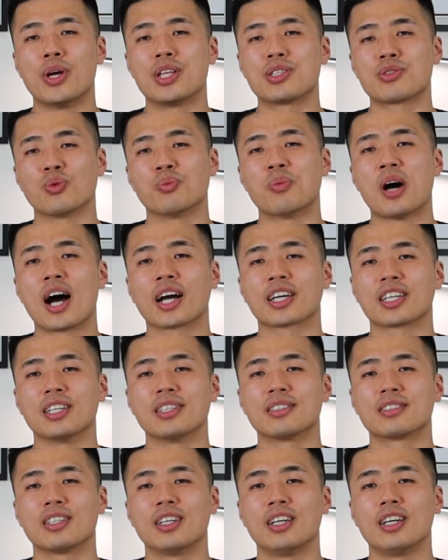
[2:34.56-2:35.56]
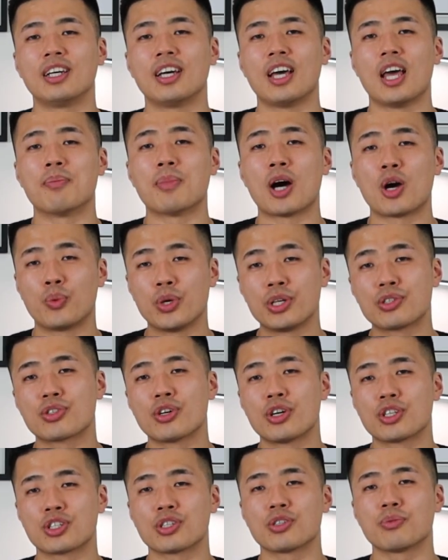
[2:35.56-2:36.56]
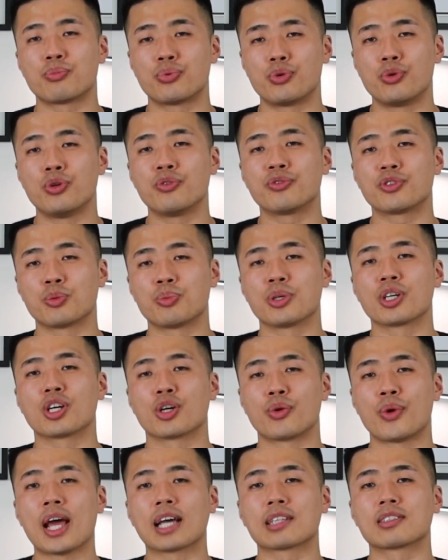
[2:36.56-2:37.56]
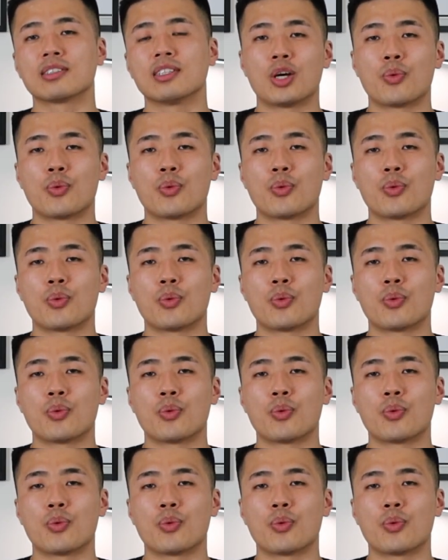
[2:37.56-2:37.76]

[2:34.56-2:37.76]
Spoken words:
rental market. And my research proved to be correct.